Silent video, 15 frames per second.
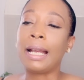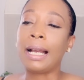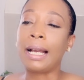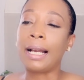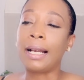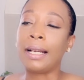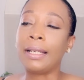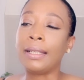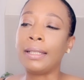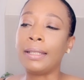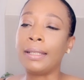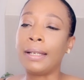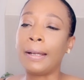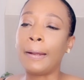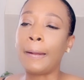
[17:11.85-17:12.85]

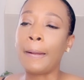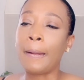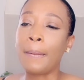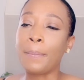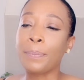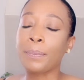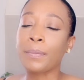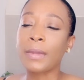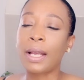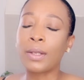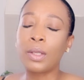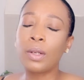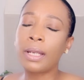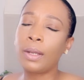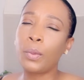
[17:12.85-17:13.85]
And I
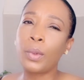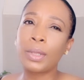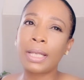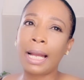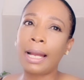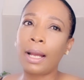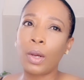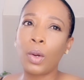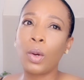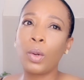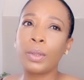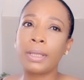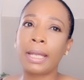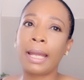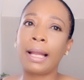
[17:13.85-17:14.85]
was at a
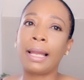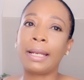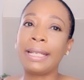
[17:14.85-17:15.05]
hotel.